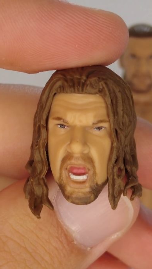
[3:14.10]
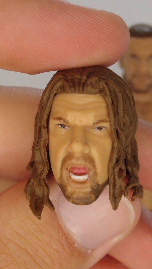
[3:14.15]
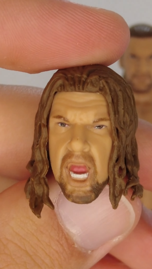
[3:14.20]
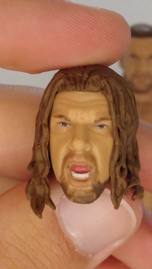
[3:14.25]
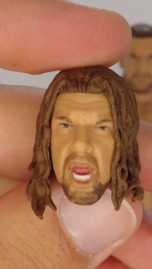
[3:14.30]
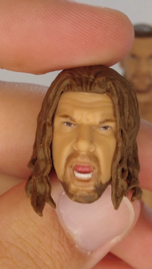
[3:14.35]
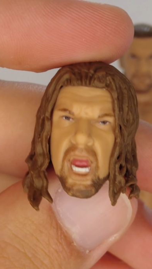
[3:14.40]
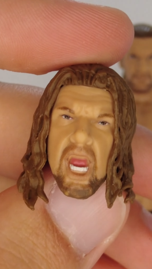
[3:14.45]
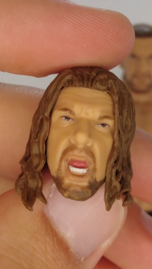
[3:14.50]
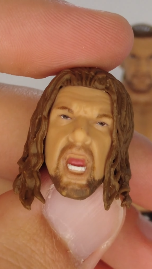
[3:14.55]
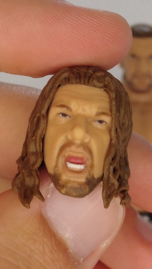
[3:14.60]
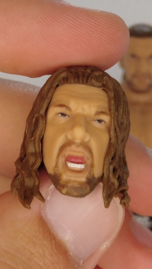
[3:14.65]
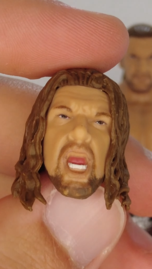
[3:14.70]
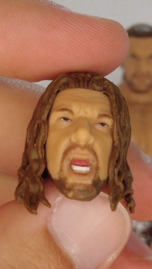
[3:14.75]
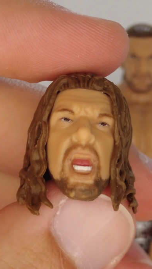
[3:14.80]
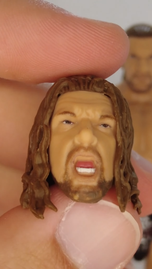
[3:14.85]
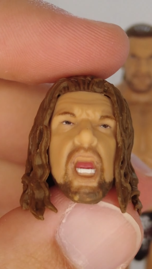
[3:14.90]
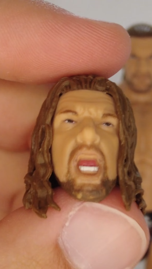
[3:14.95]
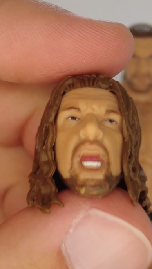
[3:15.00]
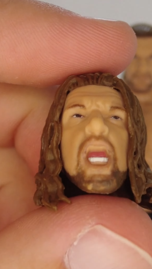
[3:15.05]
not
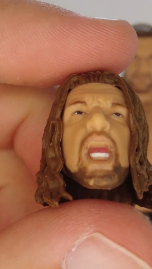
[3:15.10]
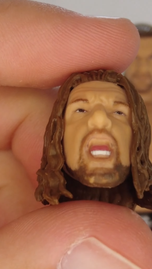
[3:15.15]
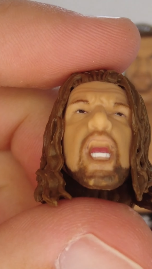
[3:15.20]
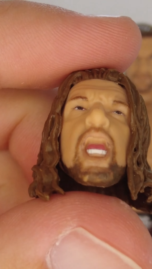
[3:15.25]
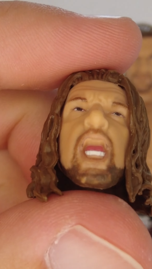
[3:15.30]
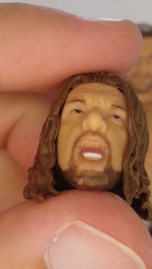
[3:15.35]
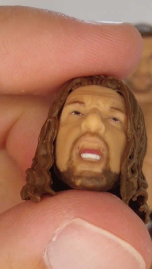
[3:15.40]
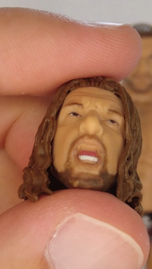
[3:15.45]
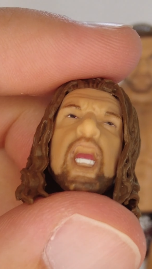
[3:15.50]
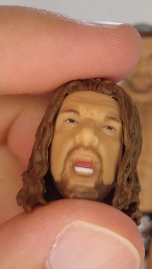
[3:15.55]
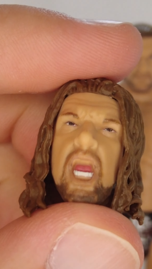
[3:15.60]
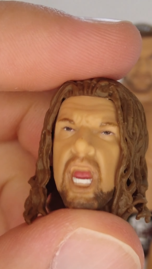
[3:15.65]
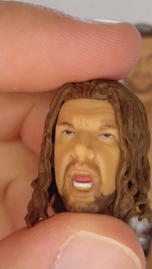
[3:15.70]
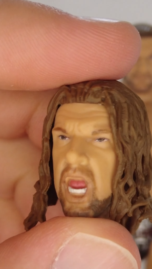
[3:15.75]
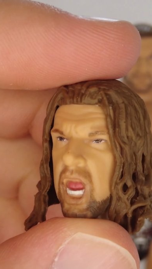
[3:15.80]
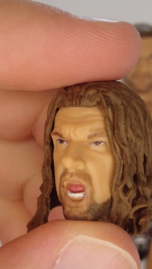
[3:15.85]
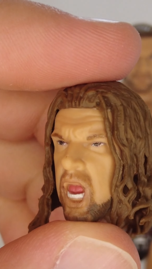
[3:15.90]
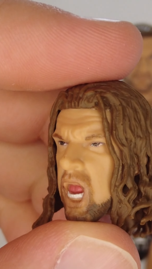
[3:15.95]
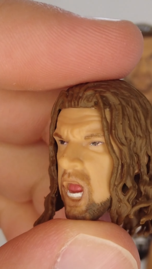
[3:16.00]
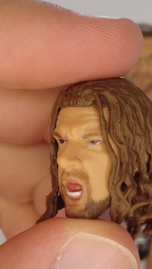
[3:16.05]
that bad of a